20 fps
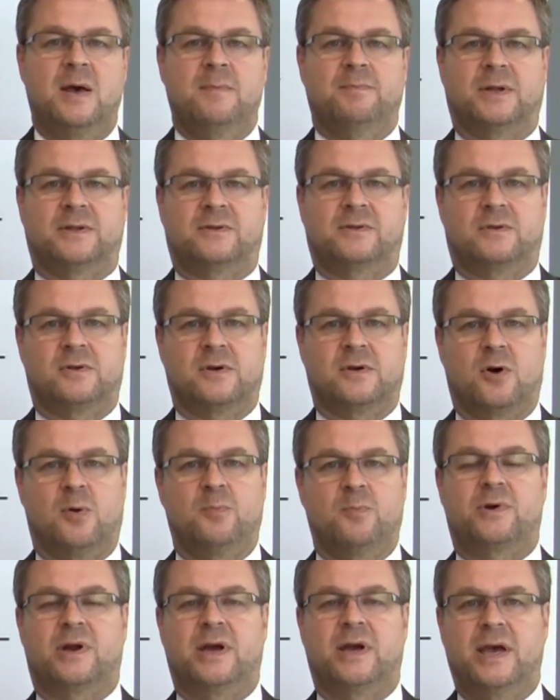but the
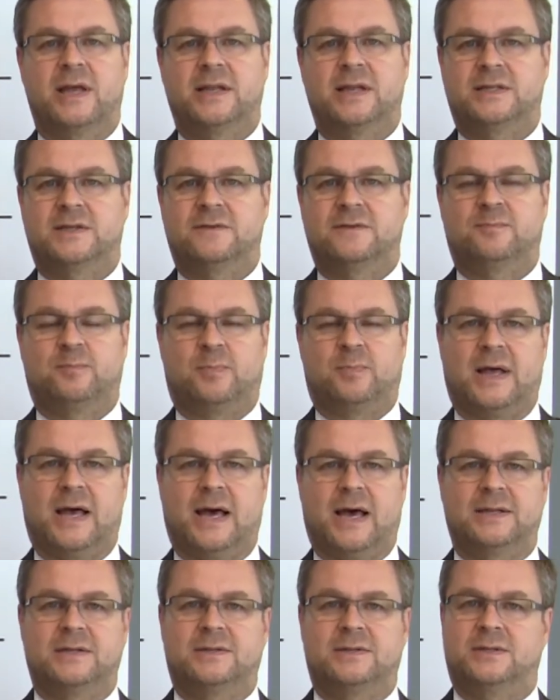comprehensive
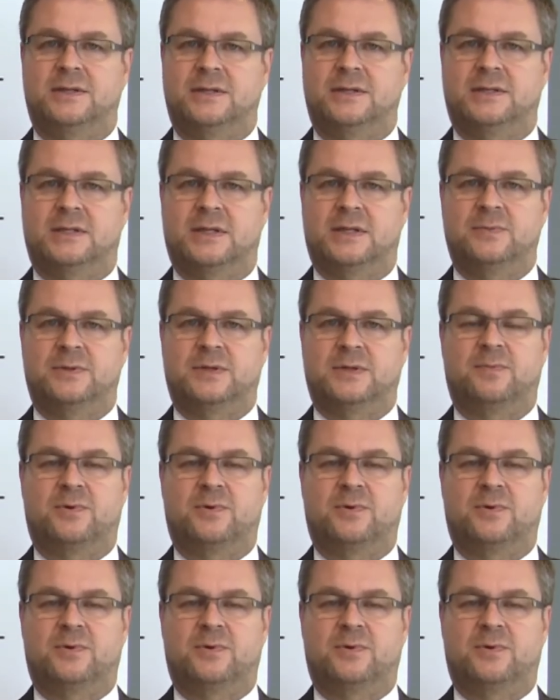plans, systems and